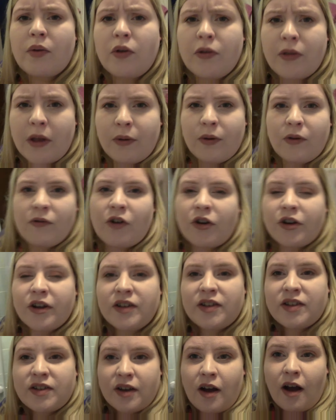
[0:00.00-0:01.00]
although a rocky
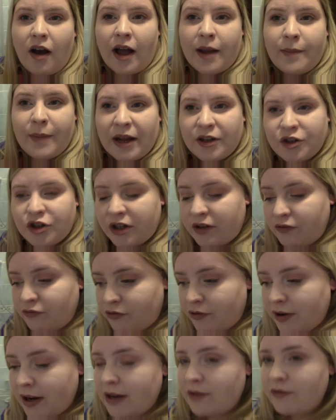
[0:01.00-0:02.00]
start, I'm actually
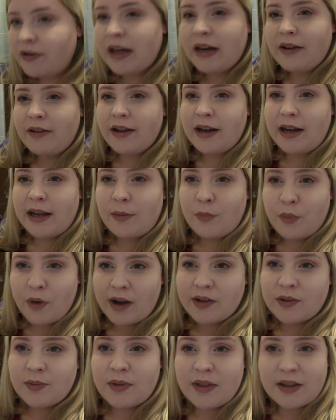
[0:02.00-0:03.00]
really
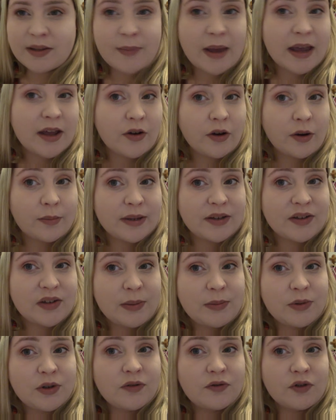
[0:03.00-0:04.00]
impressed with this makeup. It
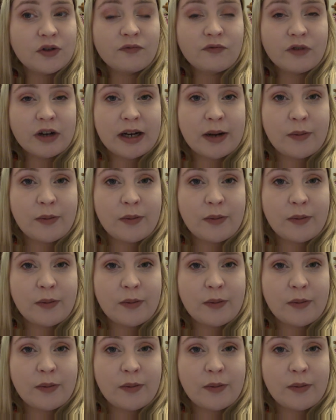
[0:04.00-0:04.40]
seems to have done really